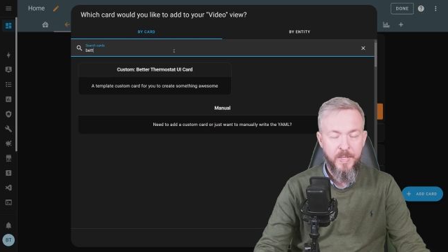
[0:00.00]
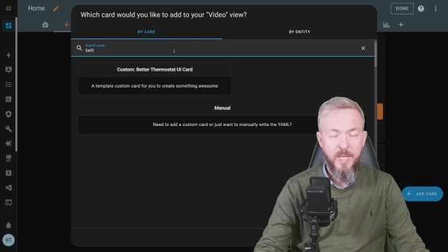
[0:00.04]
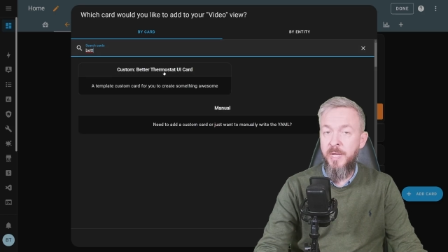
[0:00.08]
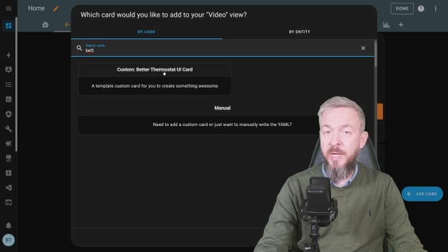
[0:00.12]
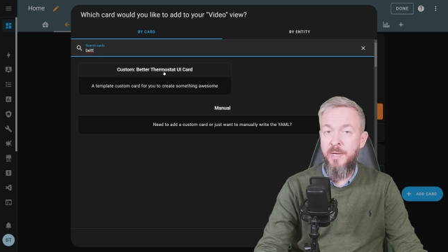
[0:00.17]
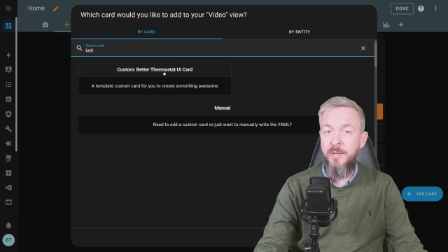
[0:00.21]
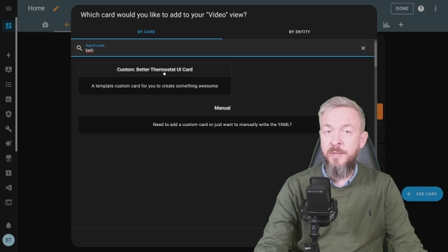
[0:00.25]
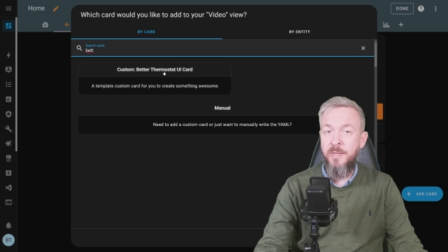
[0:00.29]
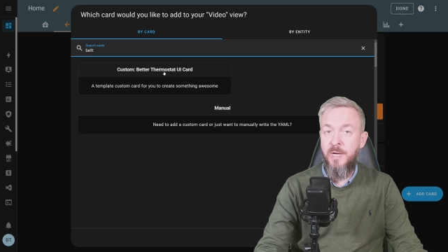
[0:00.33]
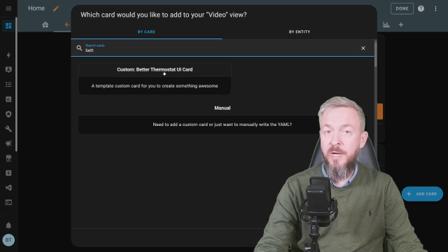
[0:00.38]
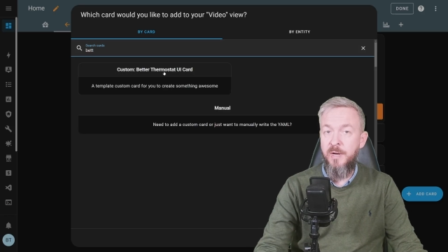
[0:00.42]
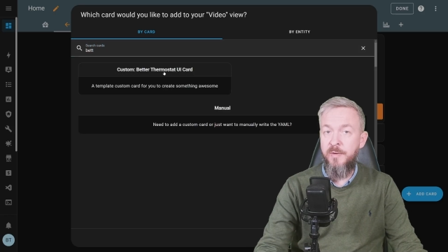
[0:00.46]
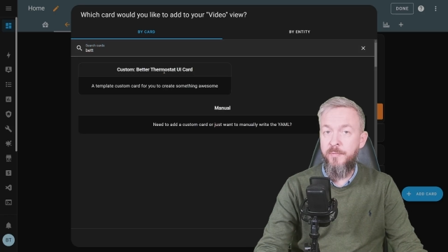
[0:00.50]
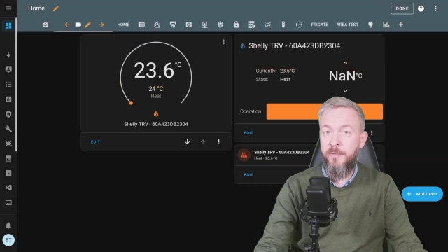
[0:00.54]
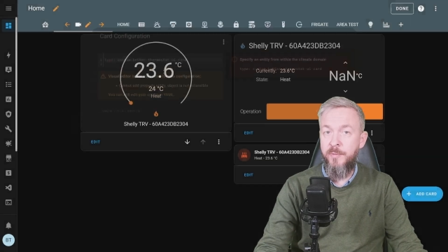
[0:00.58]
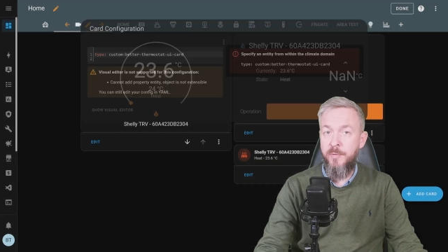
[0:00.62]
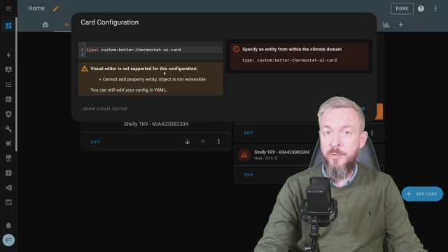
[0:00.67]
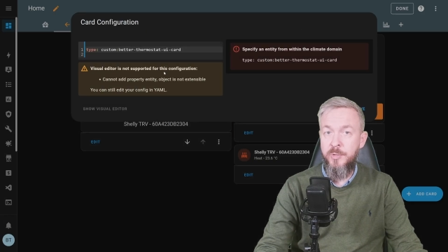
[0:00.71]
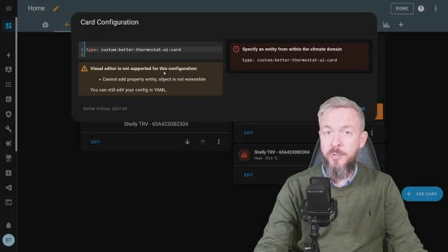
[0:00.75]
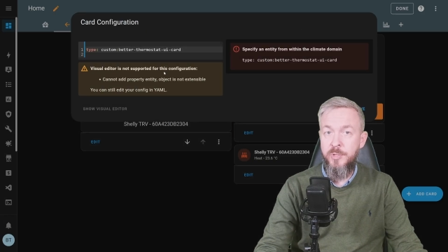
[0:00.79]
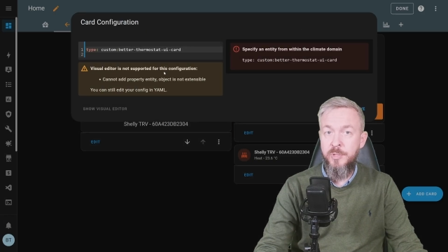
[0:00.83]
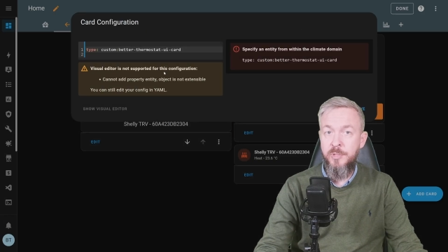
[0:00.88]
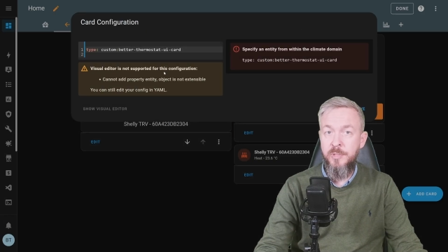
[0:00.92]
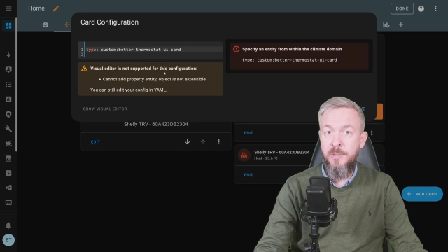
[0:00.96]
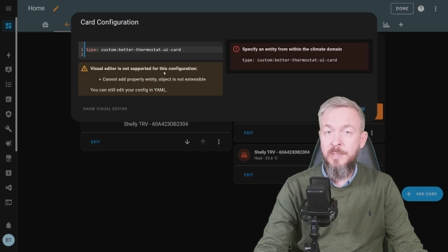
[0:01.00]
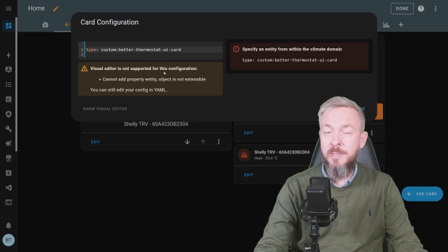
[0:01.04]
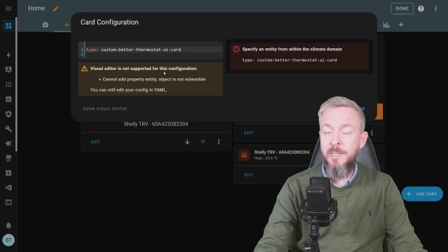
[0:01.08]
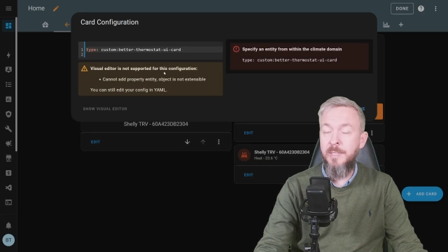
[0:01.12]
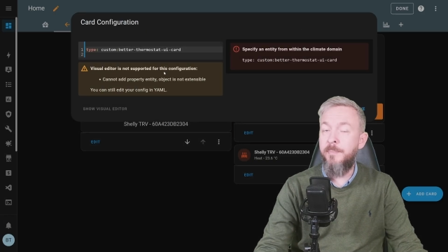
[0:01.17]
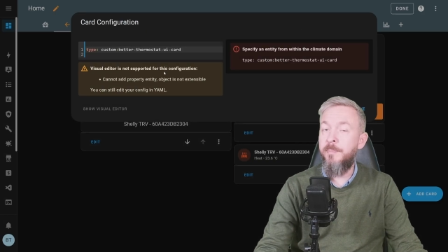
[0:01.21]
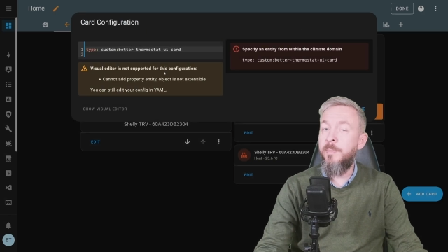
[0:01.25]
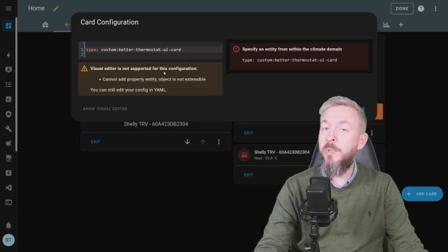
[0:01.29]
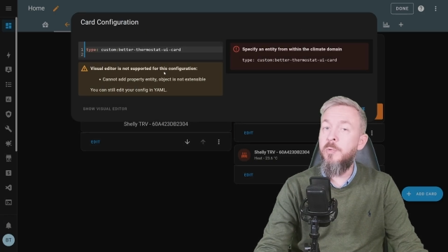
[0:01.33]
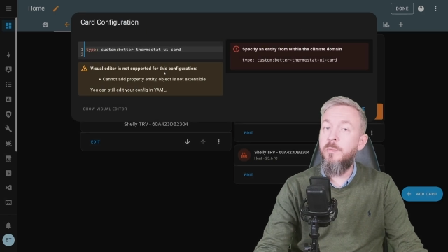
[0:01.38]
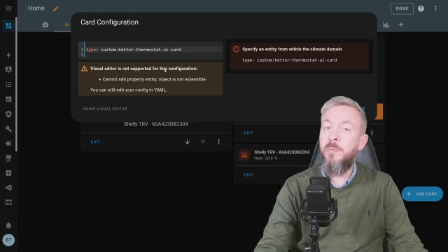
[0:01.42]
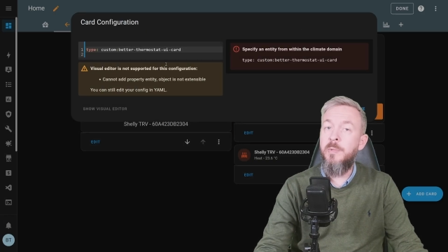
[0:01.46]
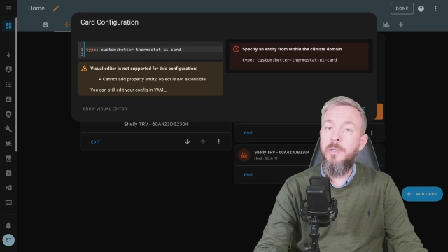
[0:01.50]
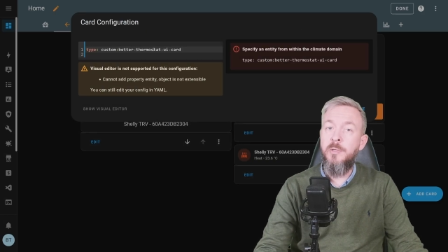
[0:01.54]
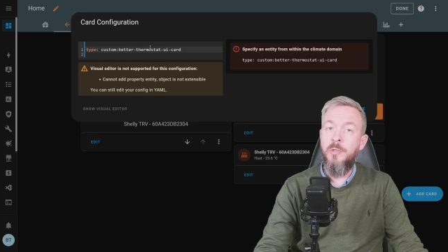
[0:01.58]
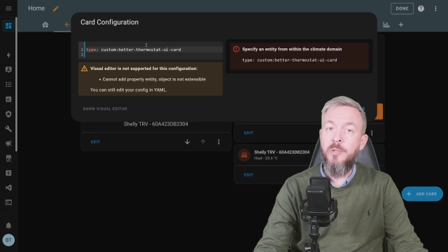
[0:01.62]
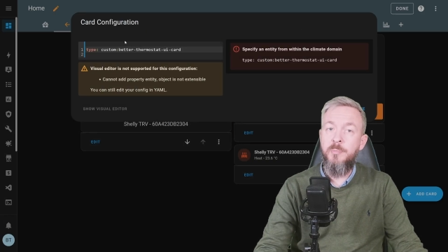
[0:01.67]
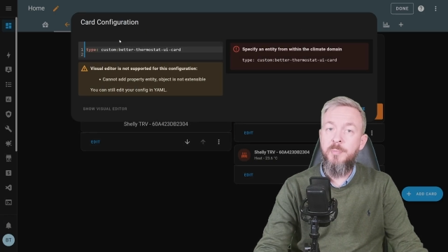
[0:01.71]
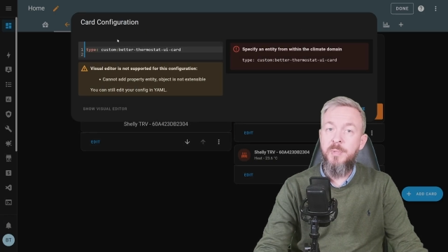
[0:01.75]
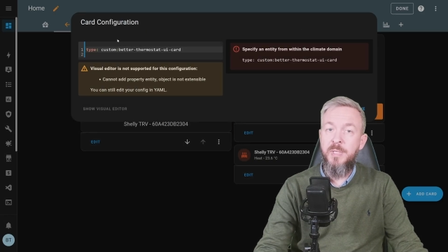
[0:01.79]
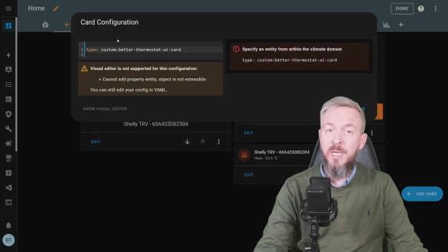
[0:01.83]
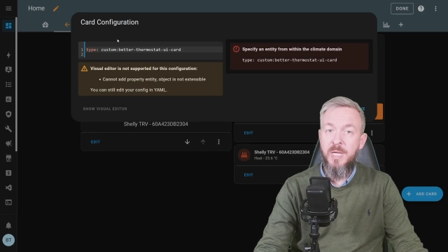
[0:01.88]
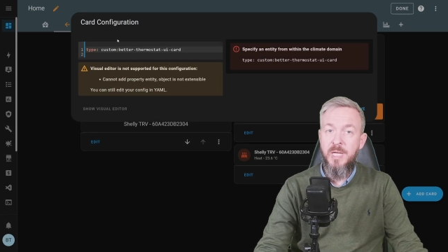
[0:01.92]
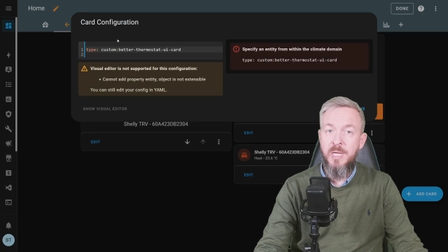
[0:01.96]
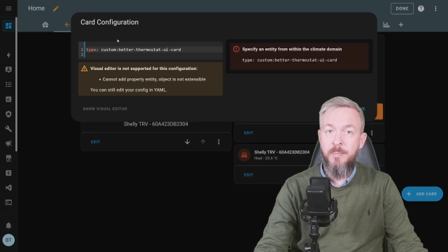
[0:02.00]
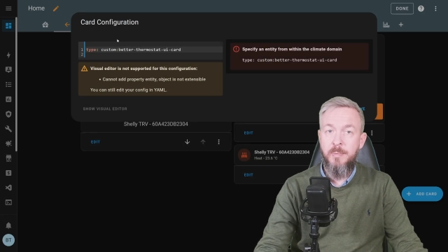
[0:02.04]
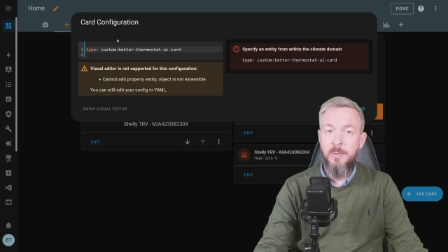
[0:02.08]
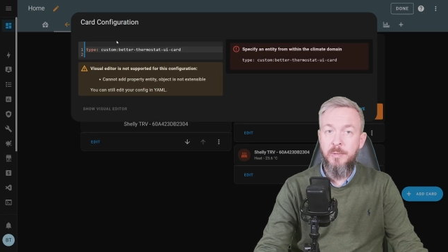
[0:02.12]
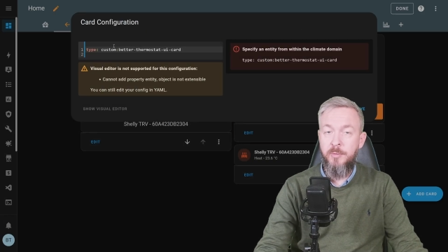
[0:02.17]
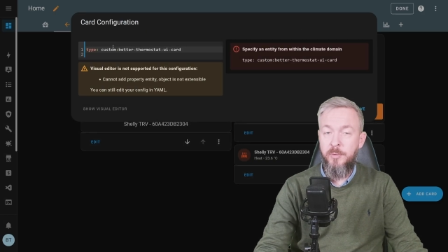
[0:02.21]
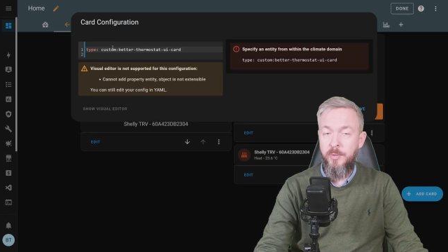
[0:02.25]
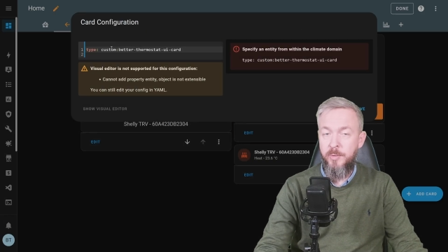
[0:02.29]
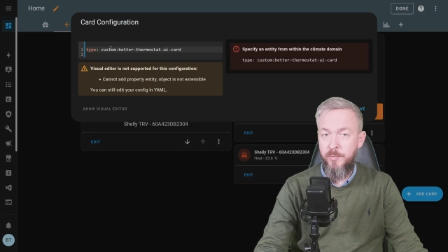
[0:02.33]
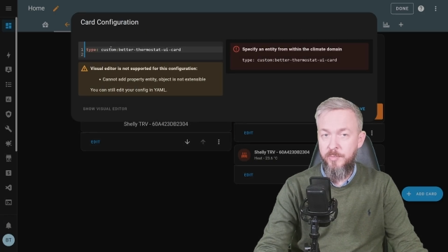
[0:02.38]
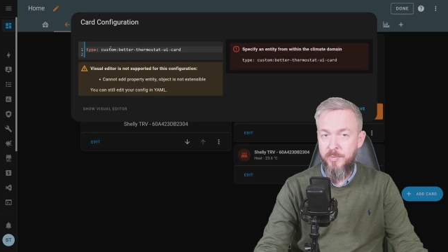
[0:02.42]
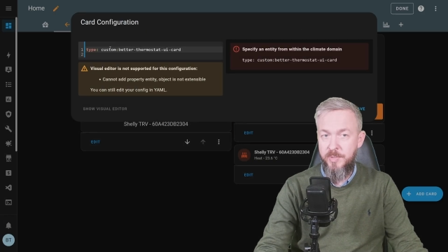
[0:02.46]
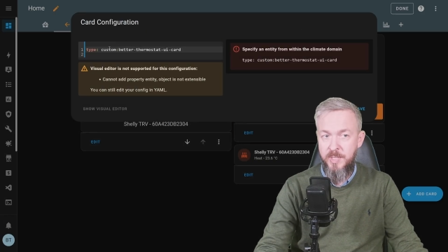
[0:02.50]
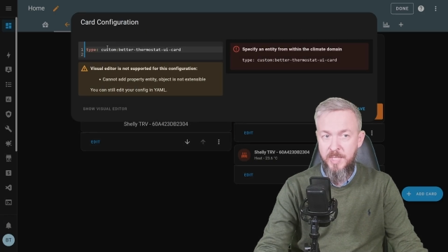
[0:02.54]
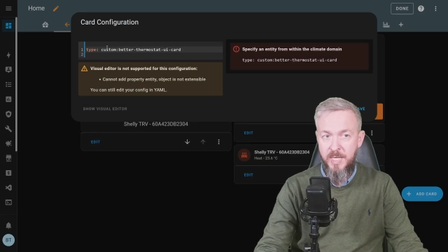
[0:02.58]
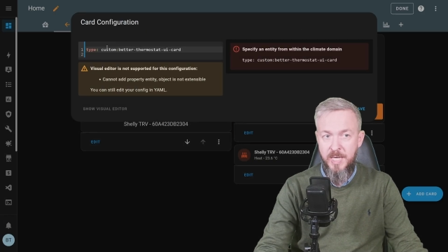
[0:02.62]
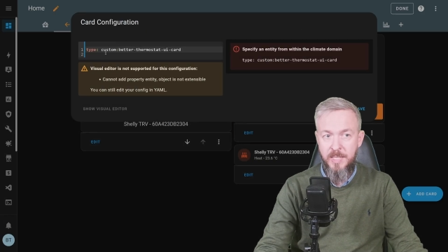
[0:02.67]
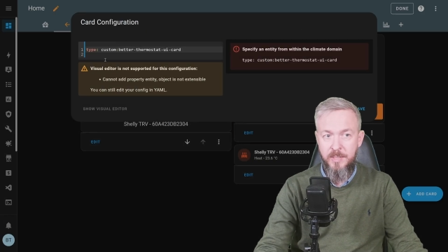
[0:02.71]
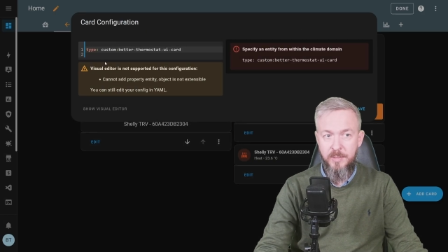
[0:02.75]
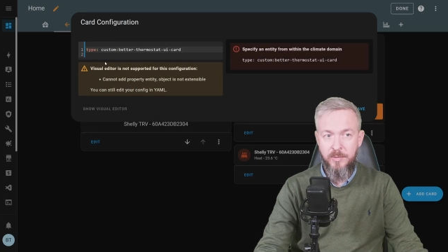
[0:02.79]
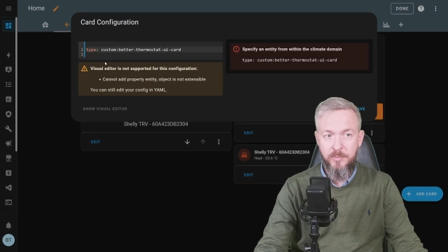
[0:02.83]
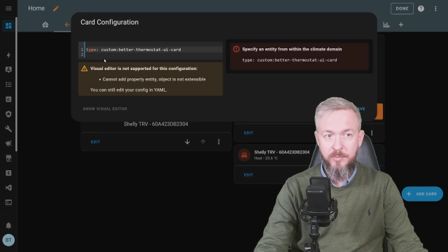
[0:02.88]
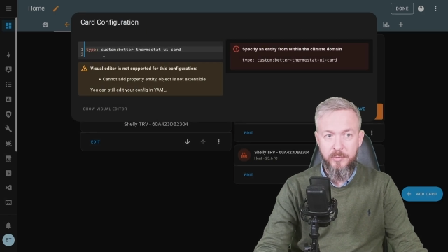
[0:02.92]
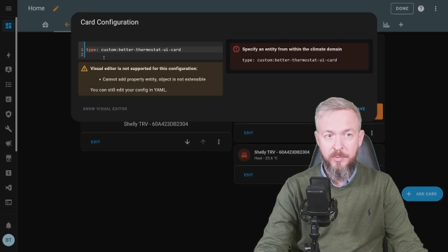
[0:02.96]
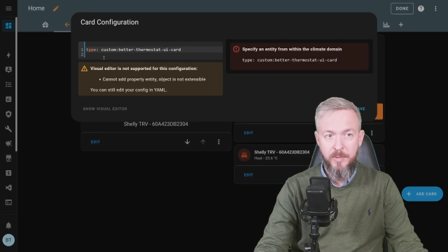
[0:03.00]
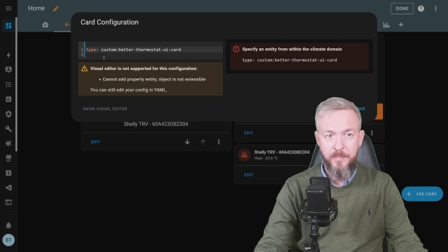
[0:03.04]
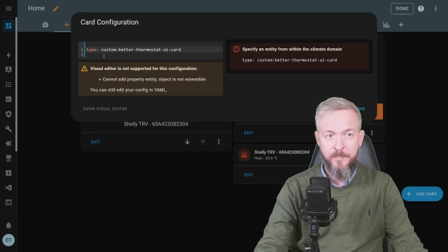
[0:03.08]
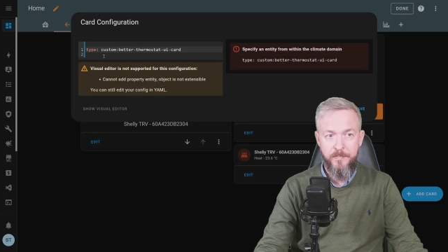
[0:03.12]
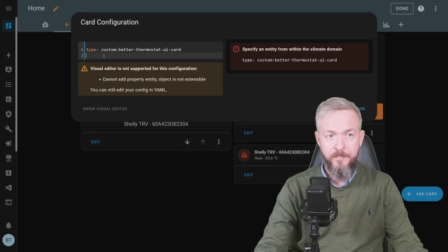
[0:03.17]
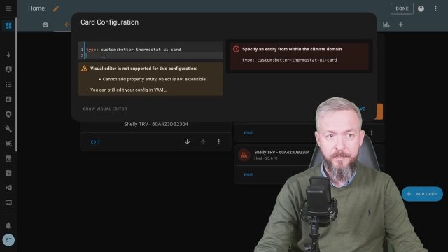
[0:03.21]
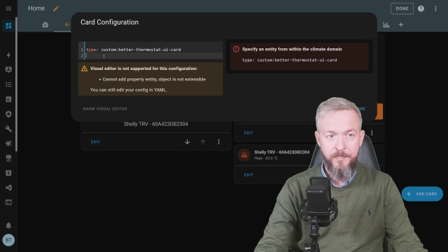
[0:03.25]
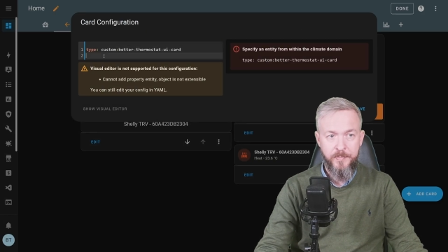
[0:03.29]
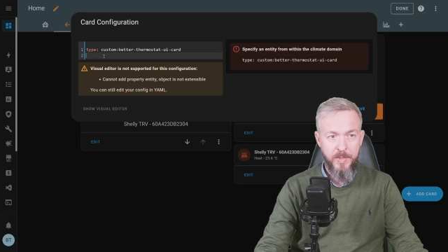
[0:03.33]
and unfortunately you will not be able to use the editor.